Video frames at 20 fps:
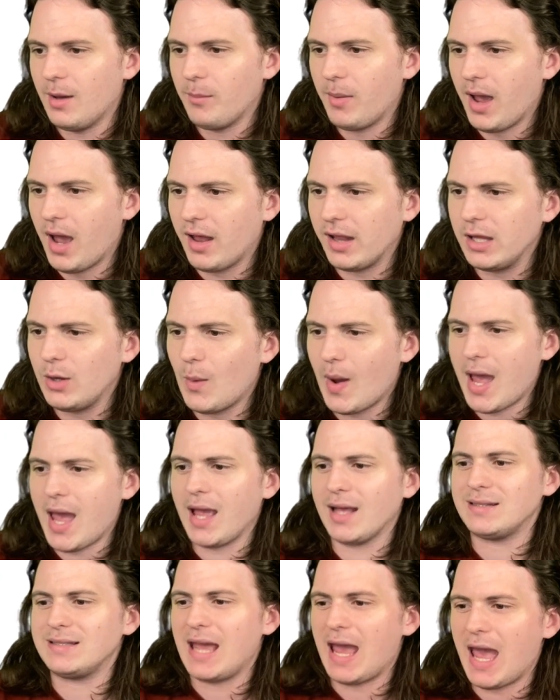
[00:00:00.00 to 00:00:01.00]

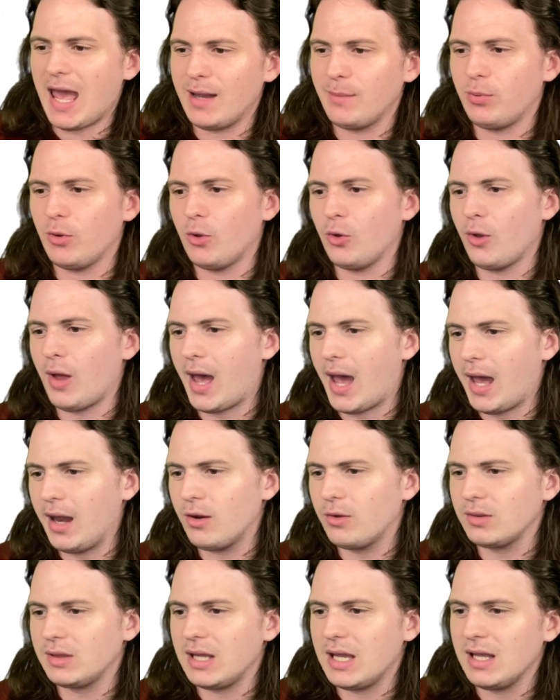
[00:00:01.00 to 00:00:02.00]
Poliwag, Tadpole, I
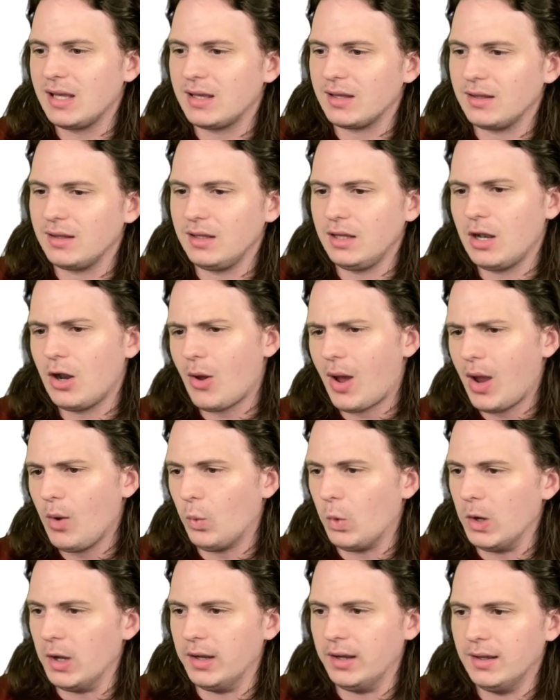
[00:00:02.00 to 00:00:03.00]
don't think, you know, I
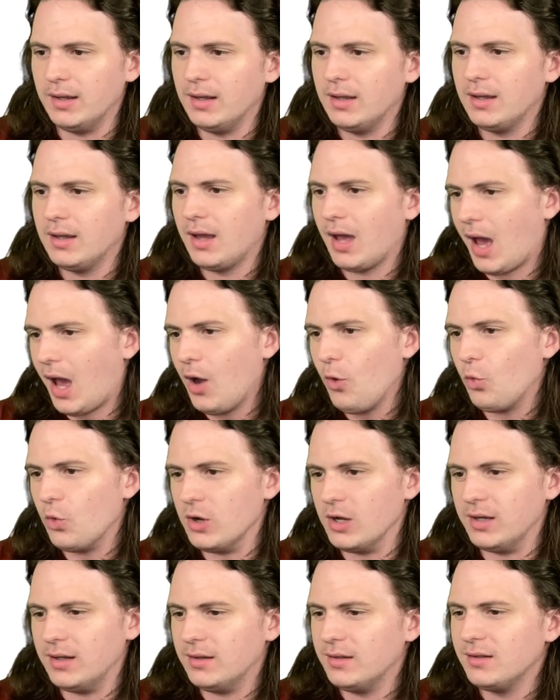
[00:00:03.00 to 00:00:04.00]
would. I
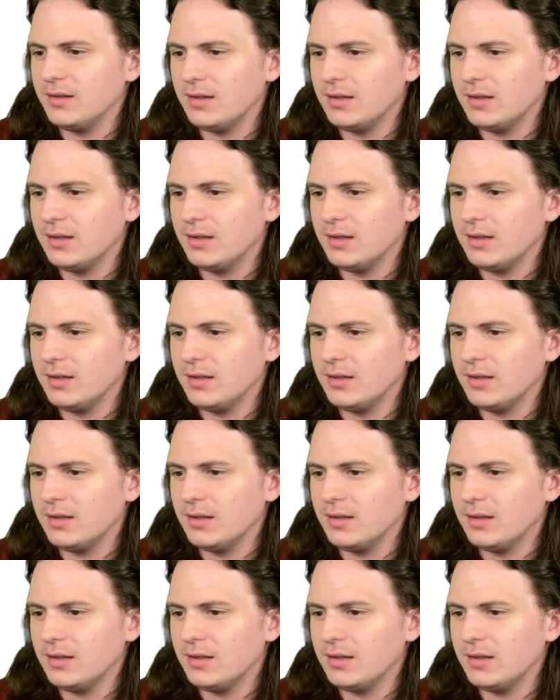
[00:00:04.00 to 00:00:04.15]
would.